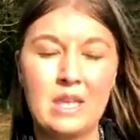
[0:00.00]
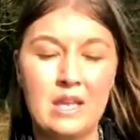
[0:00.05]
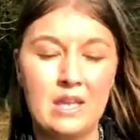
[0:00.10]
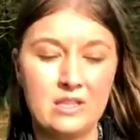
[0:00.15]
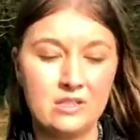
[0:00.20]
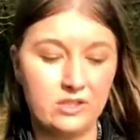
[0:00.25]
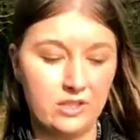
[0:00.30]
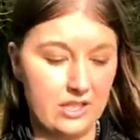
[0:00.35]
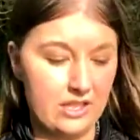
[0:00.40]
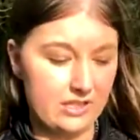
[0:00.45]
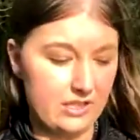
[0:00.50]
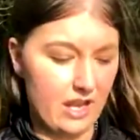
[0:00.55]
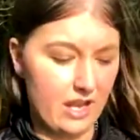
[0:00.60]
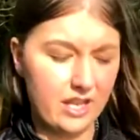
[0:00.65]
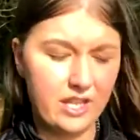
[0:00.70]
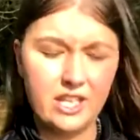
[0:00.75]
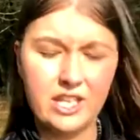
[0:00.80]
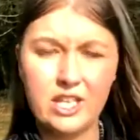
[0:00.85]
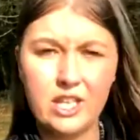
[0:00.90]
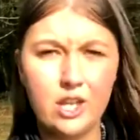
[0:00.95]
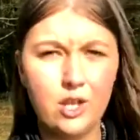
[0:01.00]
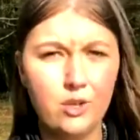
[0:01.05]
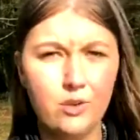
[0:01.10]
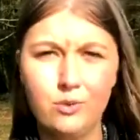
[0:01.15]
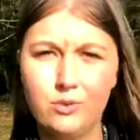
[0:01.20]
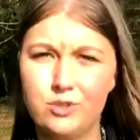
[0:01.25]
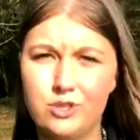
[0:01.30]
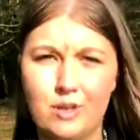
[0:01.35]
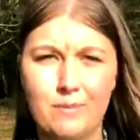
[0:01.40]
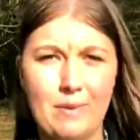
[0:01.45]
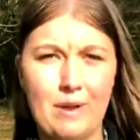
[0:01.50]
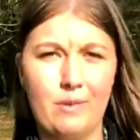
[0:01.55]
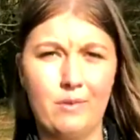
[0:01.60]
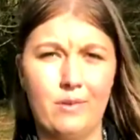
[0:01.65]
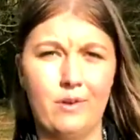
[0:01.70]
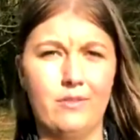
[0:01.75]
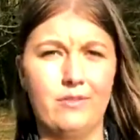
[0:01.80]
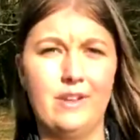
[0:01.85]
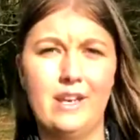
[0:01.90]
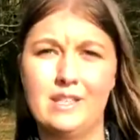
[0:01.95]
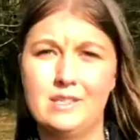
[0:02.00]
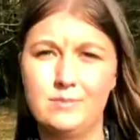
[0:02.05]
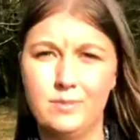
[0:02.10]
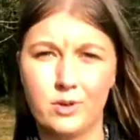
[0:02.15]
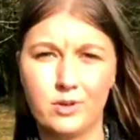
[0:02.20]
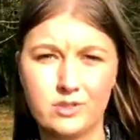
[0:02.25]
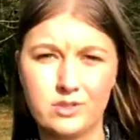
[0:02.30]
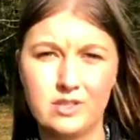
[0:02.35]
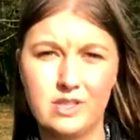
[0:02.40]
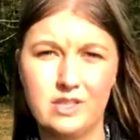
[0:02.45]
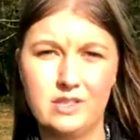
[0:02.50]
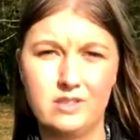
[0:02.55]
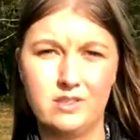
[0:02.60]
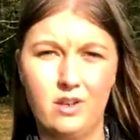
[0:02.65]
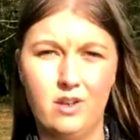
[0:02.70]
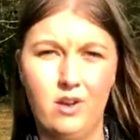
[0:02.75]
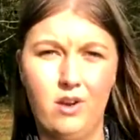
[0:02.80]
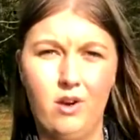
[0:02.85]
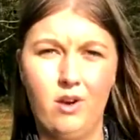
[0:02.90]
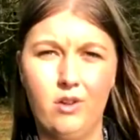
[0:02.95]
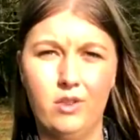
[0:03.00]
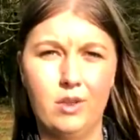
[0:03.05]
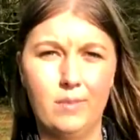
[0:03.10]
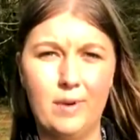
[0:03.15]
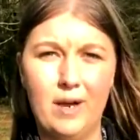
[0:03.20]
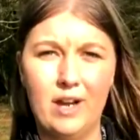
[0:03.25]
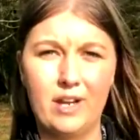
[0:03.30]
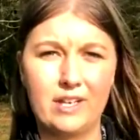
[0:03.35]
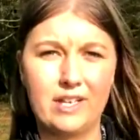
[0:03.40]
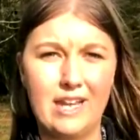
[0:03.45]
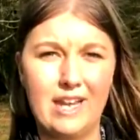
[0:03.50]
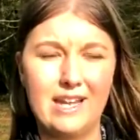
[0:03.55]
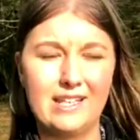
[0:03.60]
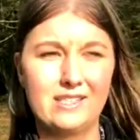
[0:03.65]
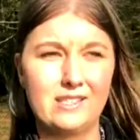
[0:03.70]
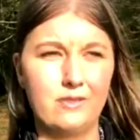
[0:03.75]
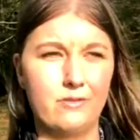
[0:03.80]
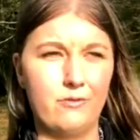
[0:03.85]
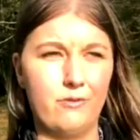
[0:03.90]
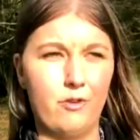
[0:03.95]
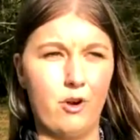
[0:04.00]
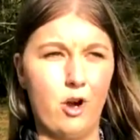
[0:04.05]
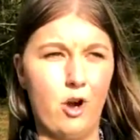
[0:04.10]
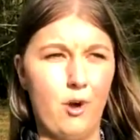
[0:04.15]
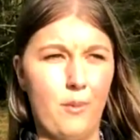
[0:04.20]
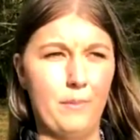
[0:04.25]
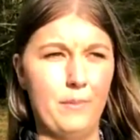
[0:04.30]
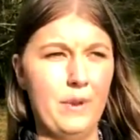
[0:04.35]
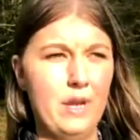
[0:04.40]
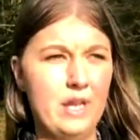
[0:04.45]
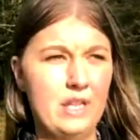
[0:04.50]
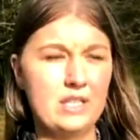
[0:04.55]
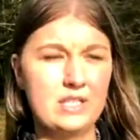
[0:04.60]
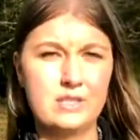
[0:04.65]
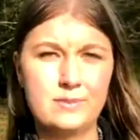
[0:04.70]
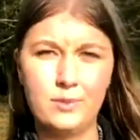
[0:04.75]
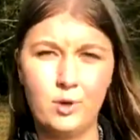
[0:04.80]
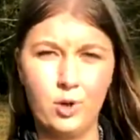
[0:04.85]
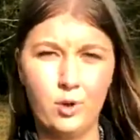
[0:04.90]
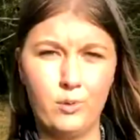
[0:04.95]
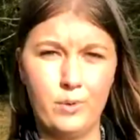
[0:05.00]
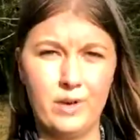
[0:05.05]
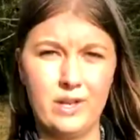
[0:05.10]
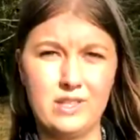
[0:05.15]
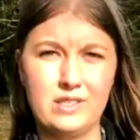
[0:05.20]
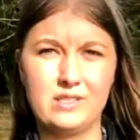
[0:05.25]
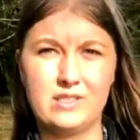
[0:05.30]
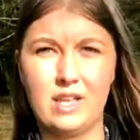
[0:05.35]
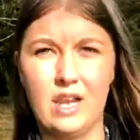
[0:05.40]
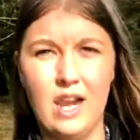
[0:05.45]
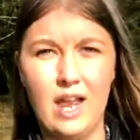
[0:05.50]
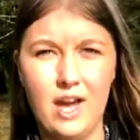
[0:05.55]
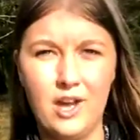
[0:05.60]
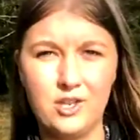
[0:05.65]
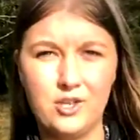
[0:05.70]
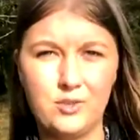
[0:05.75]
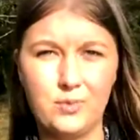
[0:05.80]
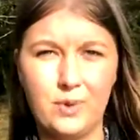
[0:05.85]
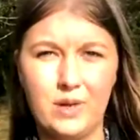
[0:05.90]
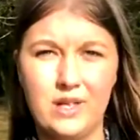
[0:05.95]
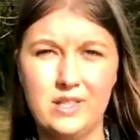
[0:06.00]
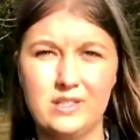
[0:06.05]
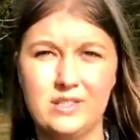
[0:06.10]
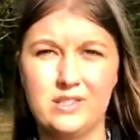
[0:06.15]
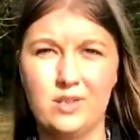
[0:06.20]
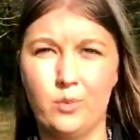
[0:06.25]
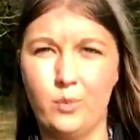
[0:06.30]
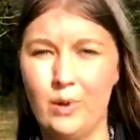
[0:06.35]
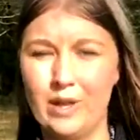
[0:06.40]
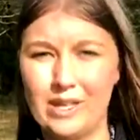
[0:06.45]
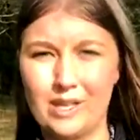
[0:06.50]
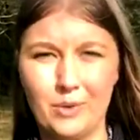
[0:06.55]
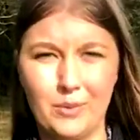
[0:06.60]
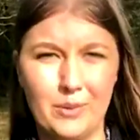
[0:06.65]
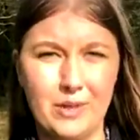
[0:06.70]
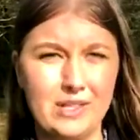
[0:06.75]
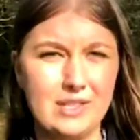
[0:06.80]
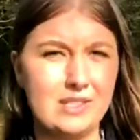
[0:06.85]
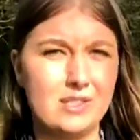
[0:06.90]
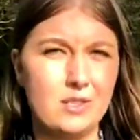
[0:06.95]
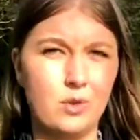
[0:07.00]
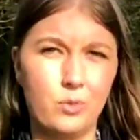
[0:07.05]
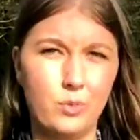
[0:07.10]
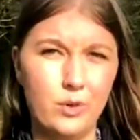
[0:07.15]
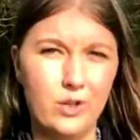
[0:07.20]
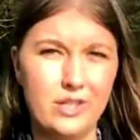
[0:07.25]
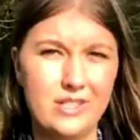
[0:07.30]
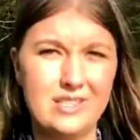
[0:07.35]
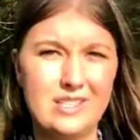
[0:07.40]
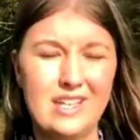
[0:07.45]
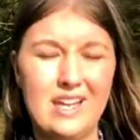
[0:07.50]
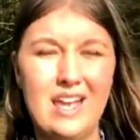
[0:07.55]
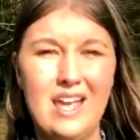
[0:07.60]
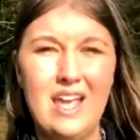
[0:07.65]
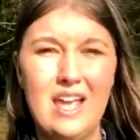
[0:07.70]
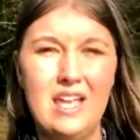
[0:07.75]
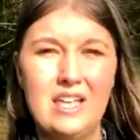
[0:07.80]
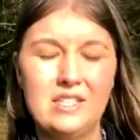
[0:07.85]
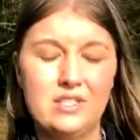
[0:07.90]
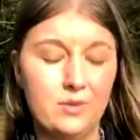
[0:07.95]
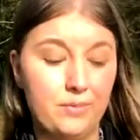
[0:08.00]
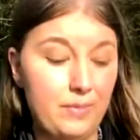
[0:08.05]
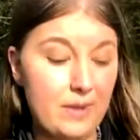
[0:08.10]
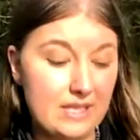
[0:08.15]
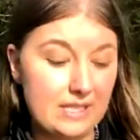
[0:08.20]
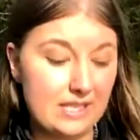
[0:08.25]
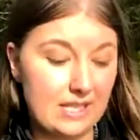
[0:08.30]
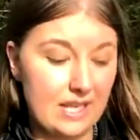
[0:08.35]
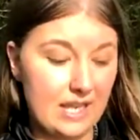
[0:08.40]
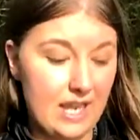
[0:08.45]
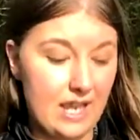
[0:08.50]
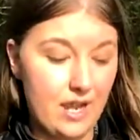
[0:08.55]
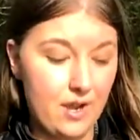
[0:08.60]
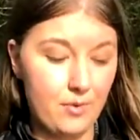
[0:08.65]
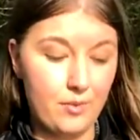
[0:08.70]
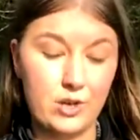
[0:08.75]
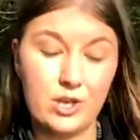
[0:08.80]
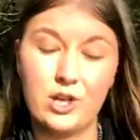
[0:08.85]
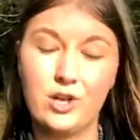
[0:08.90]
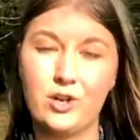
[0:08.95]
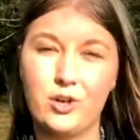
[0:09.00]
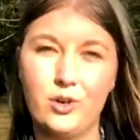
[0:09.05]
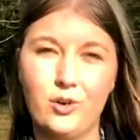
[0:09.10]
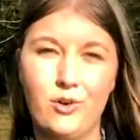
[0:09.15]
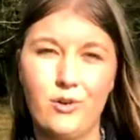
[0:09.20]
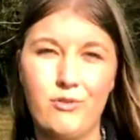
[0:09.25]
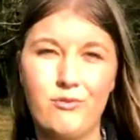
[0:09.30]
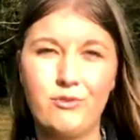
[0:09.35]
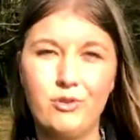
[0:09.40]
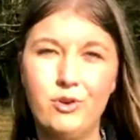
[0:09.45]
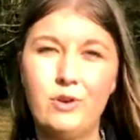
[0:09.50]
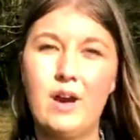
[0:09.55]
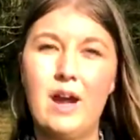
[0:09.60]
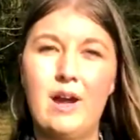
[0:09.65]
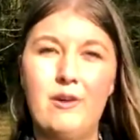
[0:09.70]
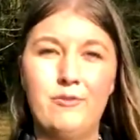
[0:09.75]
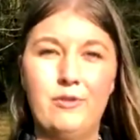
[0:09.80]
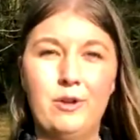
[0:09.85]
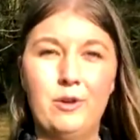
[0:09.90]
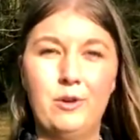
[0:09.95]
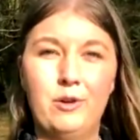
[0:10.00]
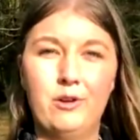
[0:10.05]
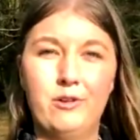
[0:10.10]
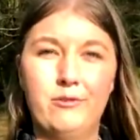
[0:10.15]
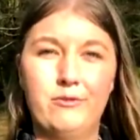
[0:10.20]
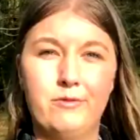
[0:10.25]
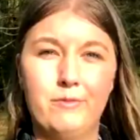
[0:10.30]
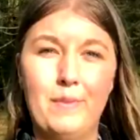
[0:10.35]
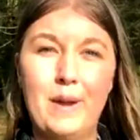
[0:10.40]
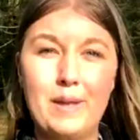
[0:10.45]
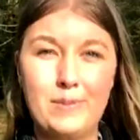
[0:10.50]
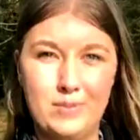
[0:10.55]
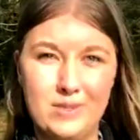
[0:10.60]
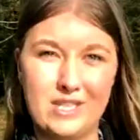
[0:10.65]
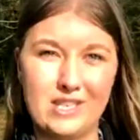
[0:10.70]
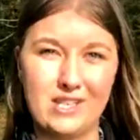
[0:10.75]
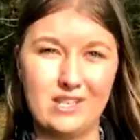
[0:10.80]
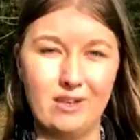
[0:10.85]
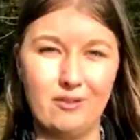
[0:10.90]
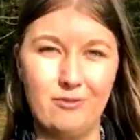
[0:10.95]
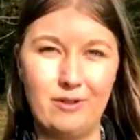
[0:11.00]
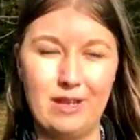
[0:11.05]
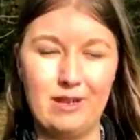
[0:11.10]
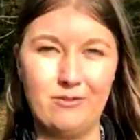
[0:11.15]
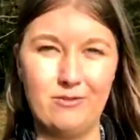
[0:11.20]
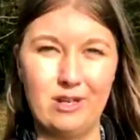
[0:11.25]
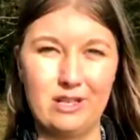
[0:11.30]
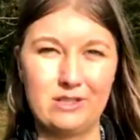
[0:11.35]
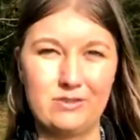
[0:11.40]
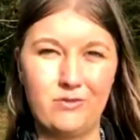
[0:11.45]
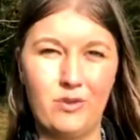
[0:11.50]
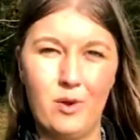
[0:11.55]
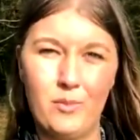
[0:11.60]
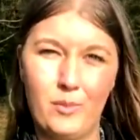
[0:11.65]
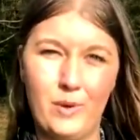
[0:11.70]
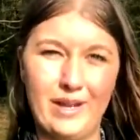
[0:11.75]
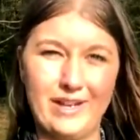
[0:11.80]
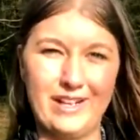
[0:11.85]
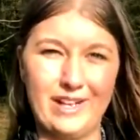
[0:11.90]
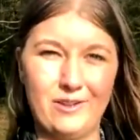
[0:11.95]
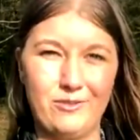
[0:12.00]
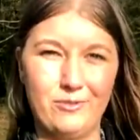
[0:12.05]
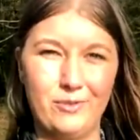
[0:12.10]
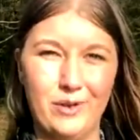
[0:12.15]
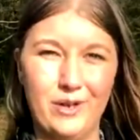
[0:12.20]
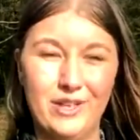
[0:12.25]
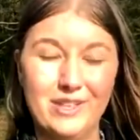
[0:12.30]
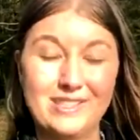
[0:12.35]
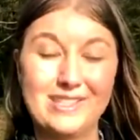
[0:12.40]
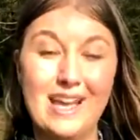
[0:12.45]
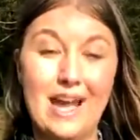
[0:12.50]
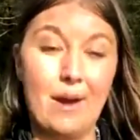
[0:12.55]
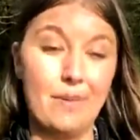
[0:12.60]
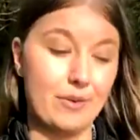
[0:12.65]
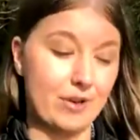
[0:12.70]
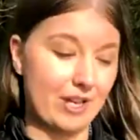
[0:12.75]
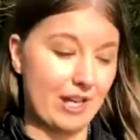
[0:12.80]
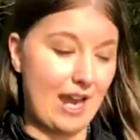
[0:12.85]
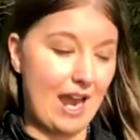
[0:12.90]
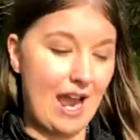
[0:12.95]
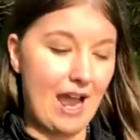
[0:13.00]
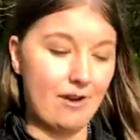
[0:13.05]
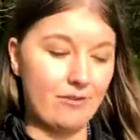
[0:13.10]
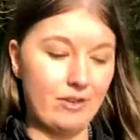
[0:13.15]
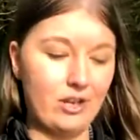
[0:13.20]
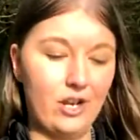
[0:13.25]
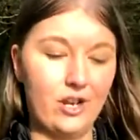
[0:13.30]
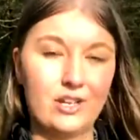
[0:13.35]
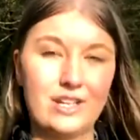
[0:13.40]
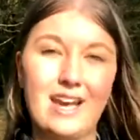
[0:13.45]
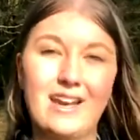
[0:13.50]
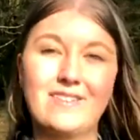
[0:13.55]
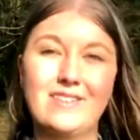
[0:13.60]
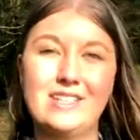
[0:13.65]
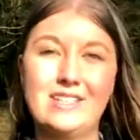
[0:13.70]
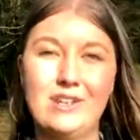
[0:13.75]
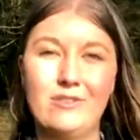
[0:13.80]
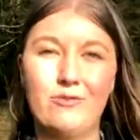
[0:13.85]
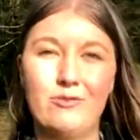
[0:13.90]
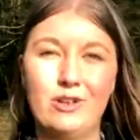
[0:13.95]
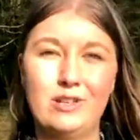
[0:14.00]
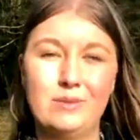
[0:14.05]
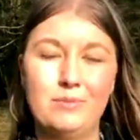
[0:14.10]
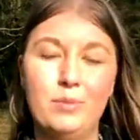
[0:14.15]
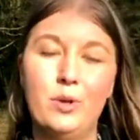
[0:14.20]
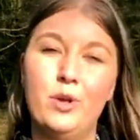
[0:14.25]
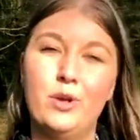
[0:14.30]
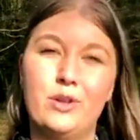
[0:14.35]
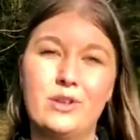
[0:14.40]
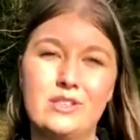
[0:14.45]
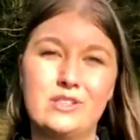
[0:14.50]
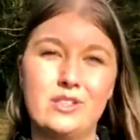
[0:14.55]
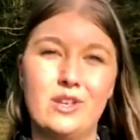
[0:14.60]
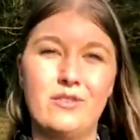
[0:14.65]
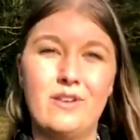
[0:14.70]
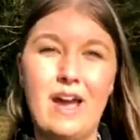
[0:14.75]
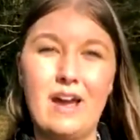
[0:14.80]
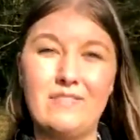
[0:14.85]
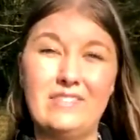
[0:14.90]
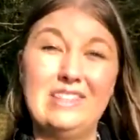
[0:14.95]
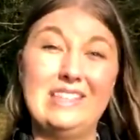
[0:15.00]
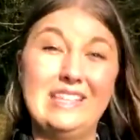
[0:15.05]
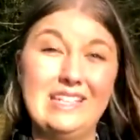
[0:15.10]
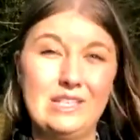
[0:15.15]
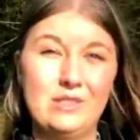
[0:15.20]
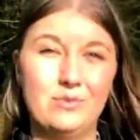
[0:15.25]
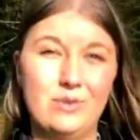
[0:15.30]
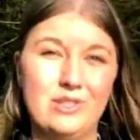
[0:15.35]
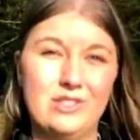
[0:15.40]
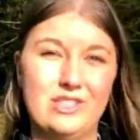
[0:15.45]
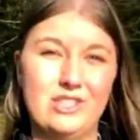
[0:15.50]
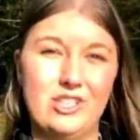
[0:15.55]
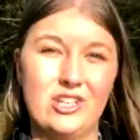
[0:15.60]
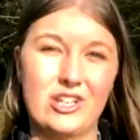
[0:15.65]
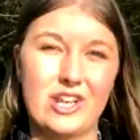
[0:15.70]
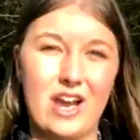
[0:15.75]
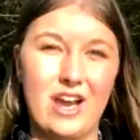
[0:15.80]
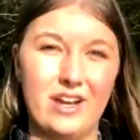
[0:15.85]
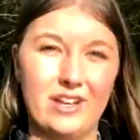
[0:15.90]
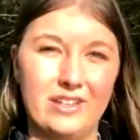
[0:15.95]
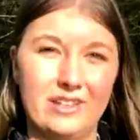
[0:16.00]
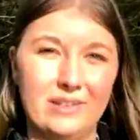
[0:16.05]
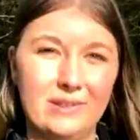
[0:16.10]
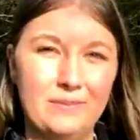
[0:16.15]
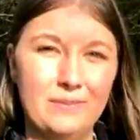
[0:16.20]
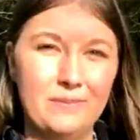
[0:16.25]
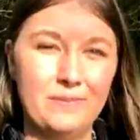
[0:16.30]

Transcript: So there's a huge amount of nest boxes on the market, from small ones to large ones to wicker ones to wood. So basically we're going to go through a few of my particular favourites from Wildlife World, and we're going to have a look at the different perks of having these ones in your garden.